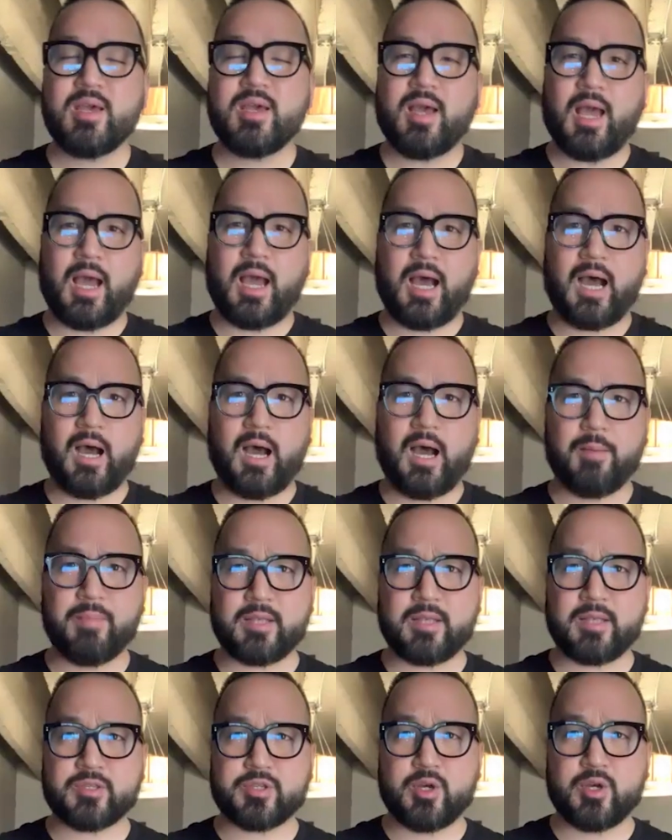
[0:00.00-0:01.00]
Um, and
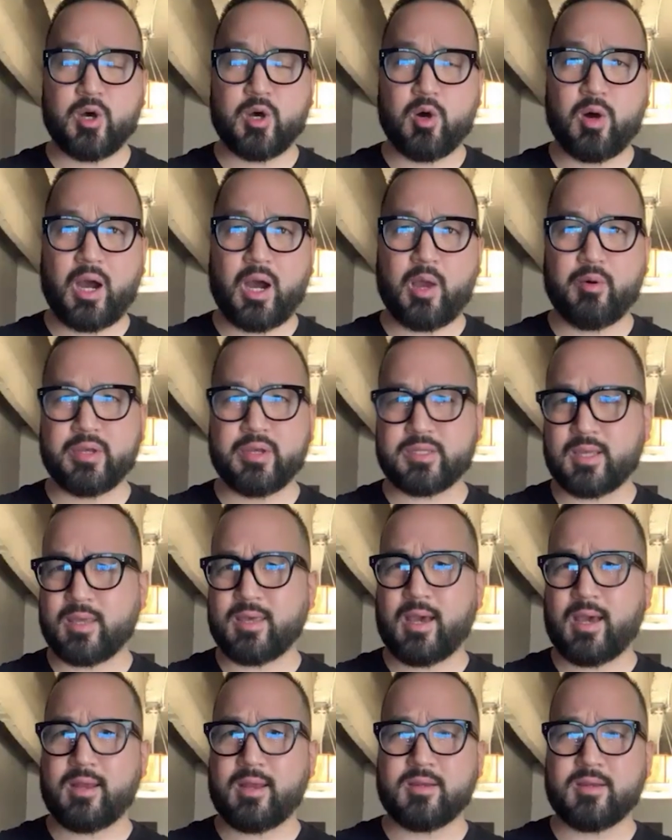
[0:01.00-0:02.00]
so I always say
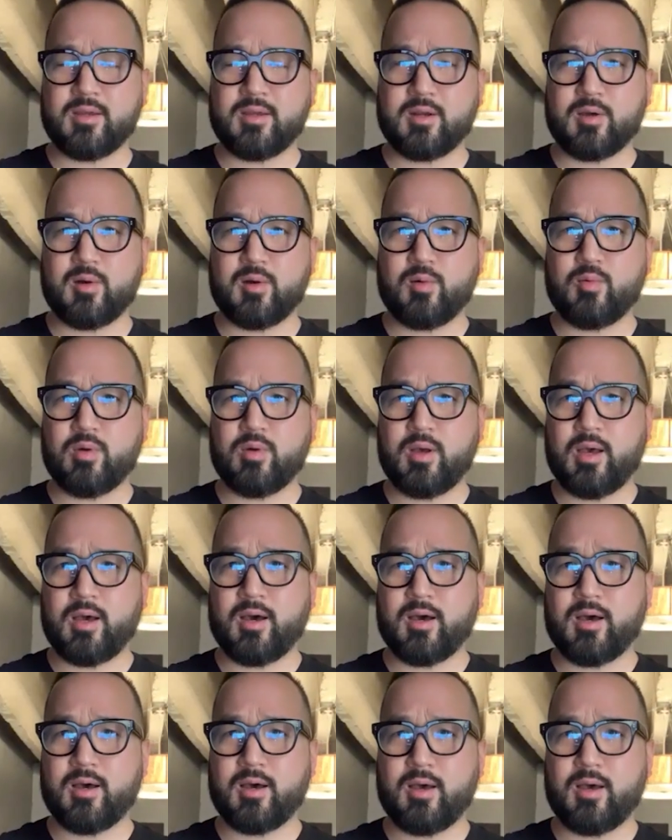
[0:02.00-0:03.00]
that, you know, uh,
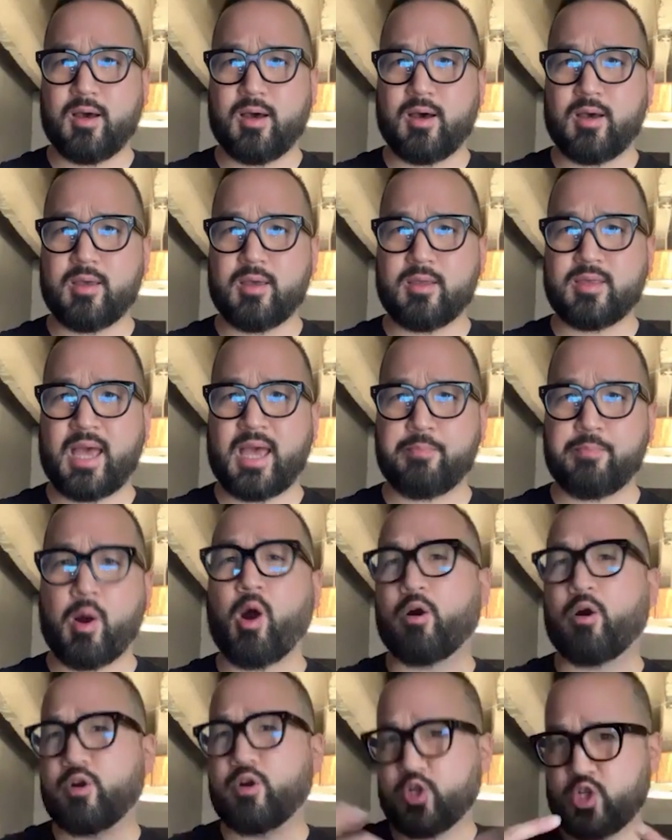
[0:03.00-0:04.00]
uh, that
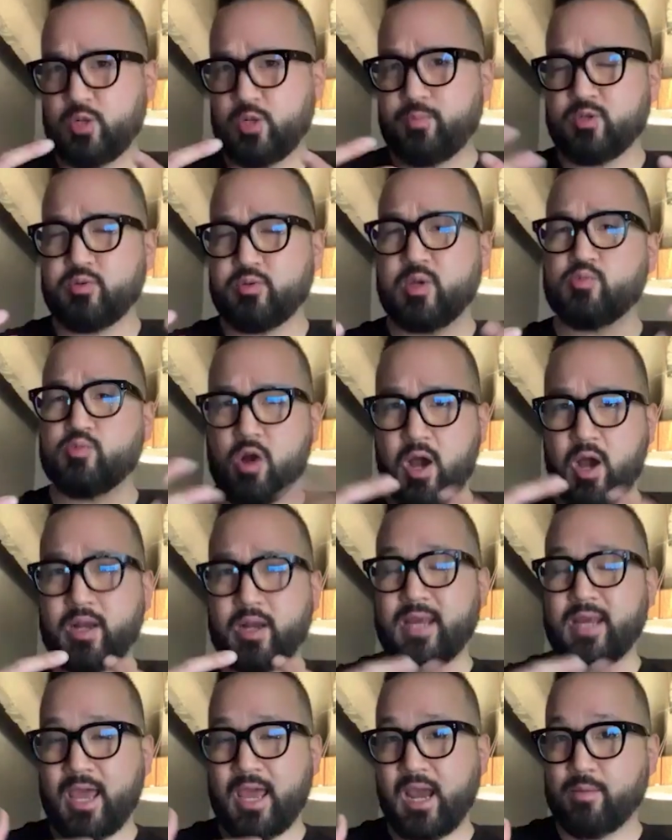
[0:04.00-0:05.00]
partnership between Ron and
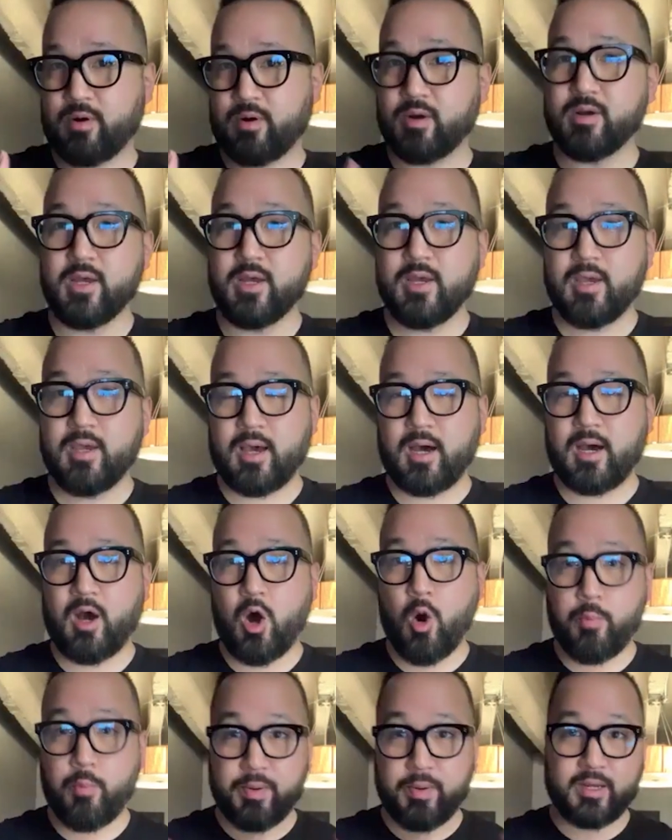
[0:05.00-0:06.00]
Hammer uh,
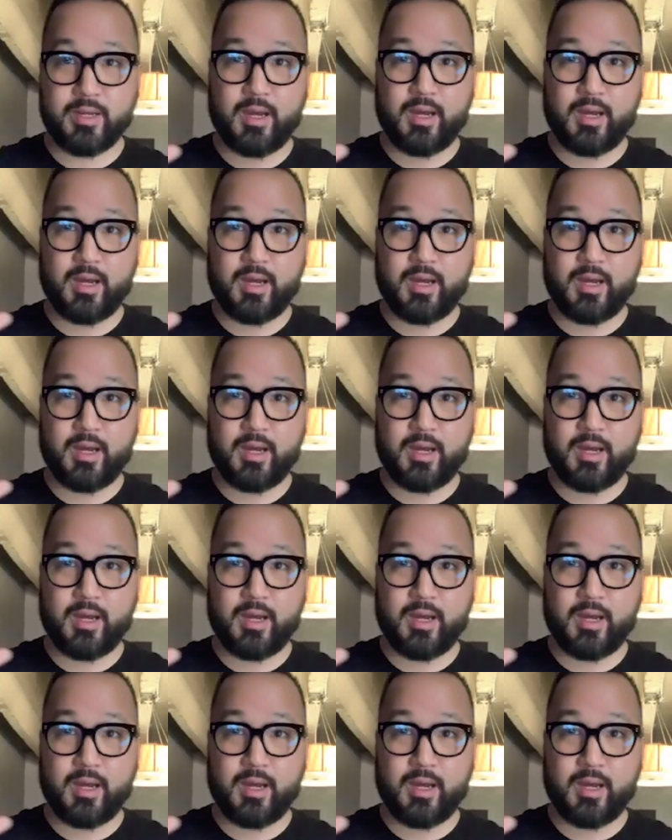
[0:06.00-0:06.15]
opened up the